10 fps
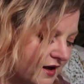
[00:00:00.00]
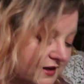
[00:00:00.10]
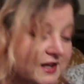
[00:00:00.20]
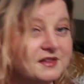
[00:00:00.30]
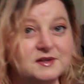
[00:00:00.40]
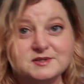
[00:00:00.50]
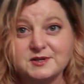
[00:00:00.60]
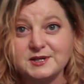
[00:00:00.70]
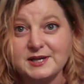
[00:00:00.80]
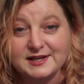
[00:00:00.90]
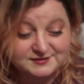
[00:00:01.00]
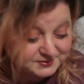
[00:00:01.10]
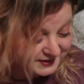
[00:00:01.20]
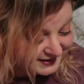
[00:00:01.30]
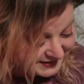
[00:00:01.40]
Again, those are gonna have
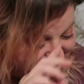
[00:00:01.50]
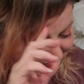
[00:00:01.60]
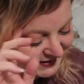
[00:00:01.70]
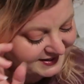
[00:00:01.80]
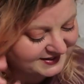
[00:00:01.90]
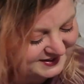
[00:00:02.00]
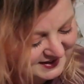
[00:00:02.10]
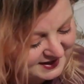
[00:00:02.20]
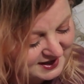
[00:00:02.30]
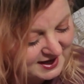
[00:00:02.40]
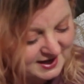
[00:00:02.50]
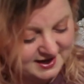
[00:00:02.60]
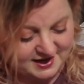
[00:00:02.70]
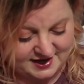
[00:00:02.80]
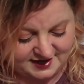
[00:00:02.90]
to wait.
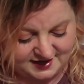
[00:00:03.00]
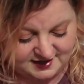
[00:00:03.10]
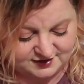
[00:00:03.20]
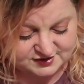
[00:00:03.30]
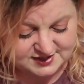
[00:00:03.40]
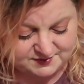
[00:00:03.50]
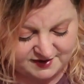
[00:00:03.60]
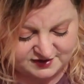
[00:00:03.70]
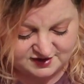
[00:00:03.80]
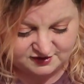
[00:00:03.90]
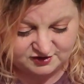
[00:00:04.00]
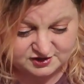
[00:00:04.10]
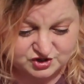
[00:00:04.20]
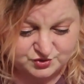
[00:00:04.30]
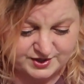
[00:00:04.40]
And it looks like we have
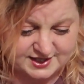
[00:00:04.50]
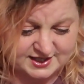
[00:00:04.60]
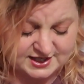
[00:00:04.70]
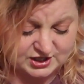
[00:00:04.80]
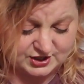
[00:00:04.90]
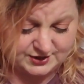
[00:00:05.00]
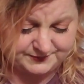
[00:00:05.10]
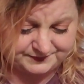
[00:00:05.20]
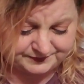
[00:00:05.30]
another treat here.